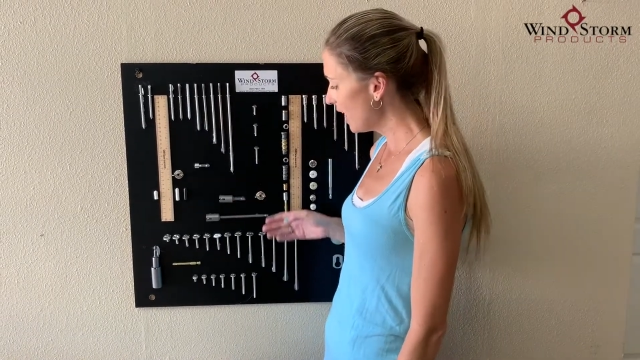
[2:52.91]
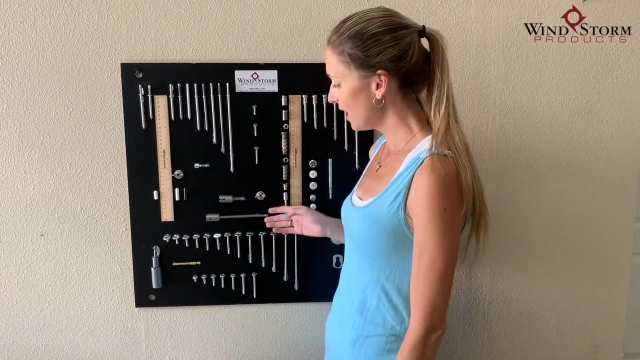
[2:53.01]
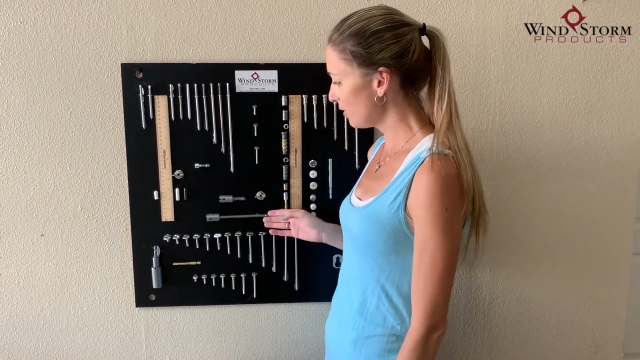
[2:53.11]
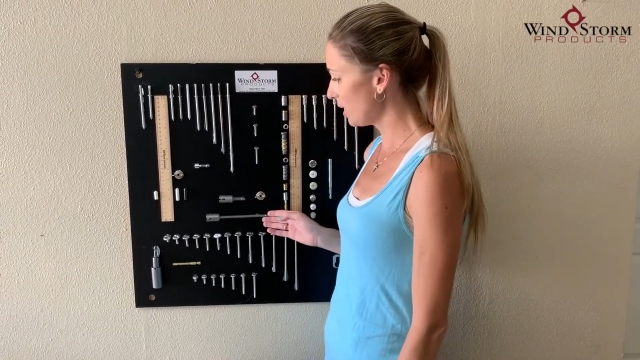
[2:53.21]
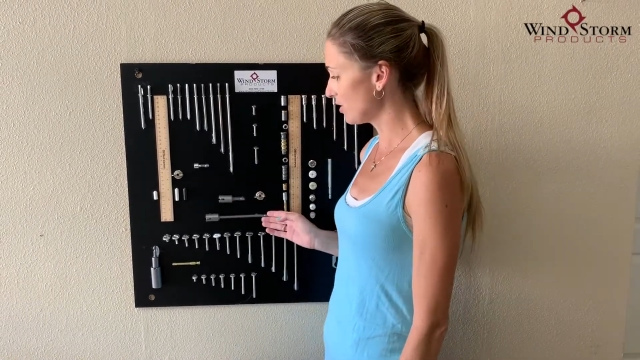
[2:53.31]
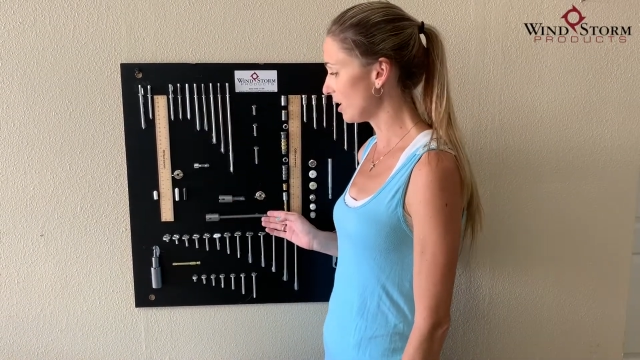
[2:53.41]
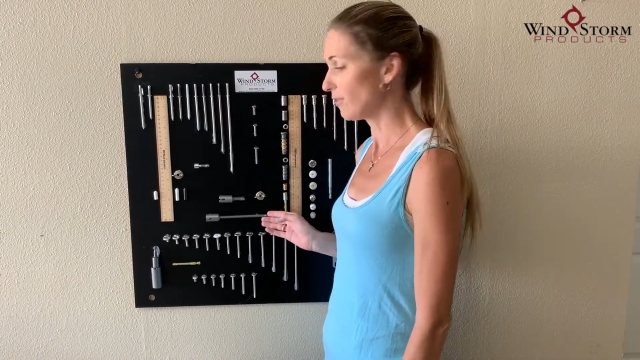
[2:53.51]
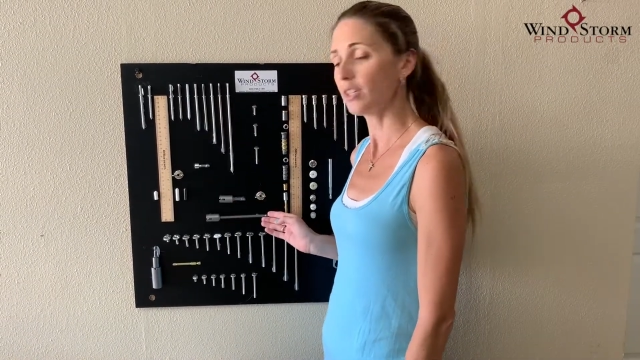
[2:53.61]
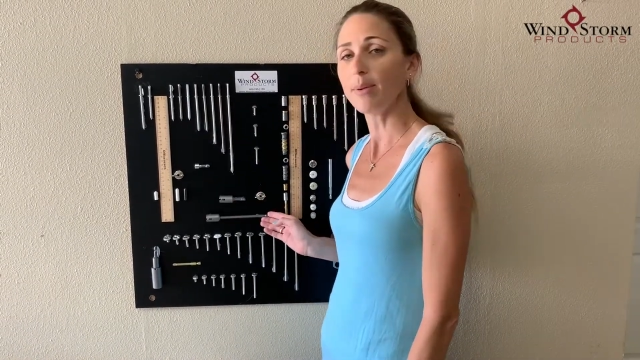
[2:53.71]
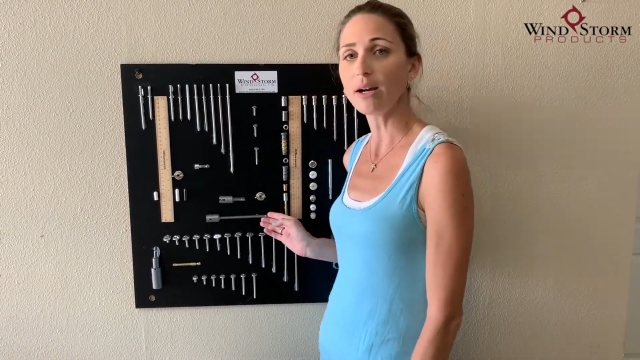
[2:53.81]
And then we also
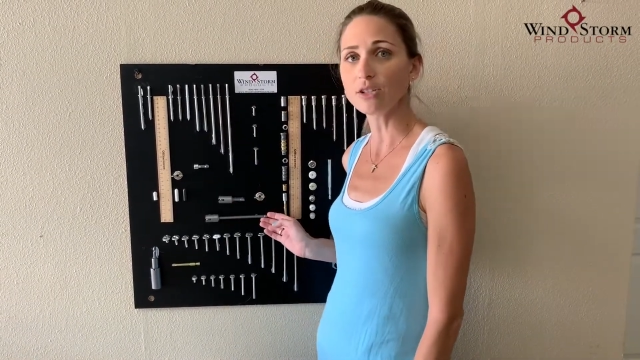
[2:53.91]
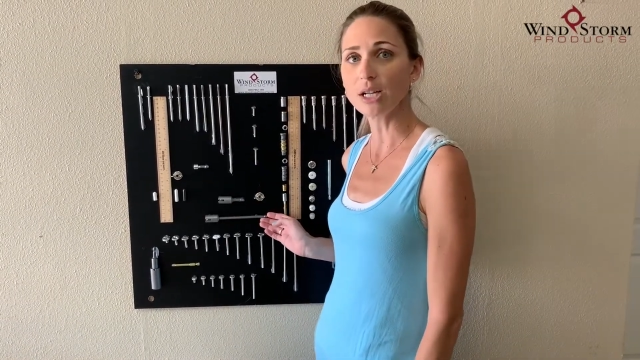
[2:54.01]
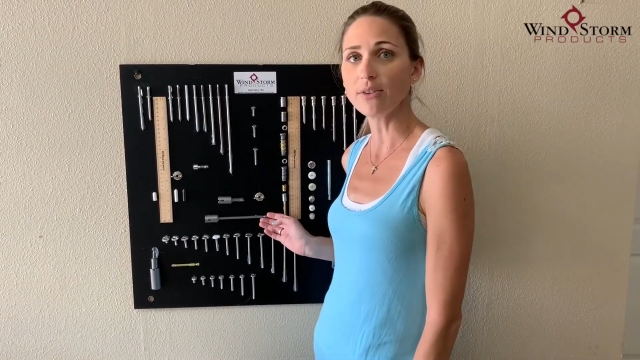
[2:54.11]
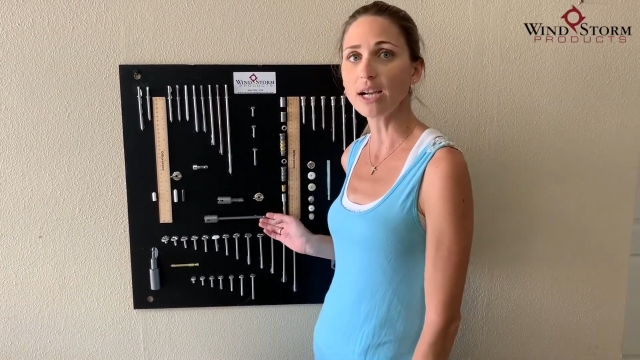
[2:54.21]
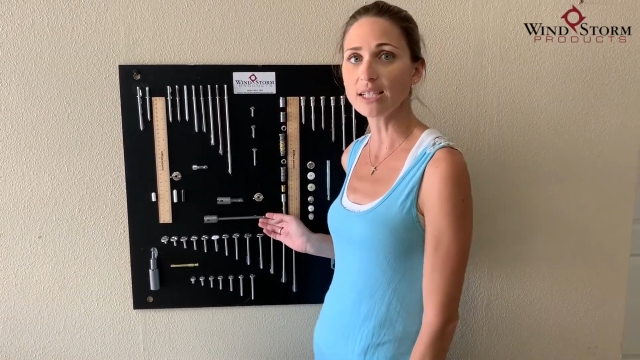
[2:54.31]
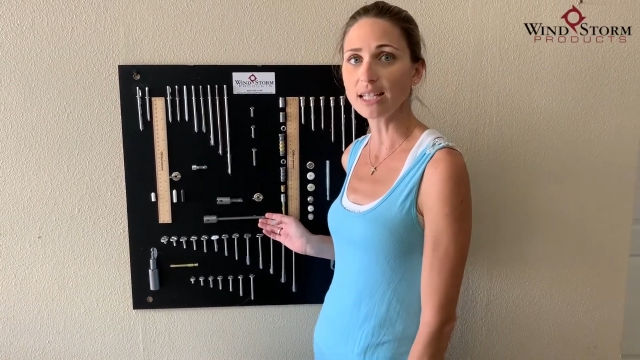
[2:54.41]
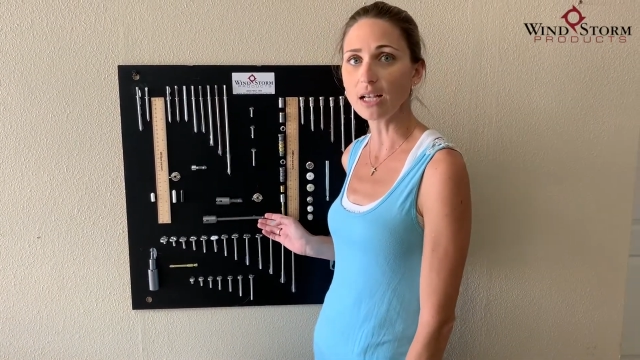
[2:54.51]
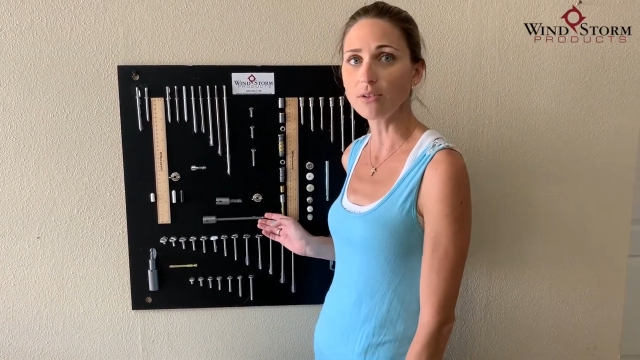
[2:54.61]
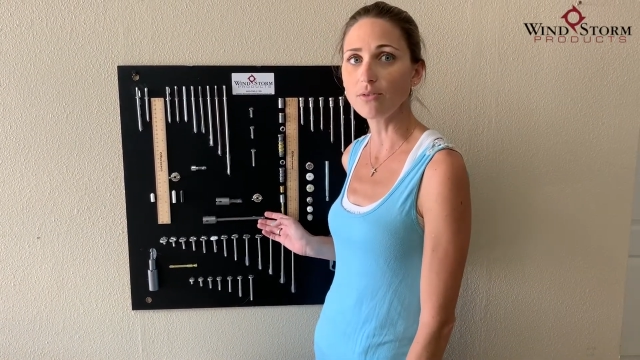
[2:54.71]
offer the Power Driver XL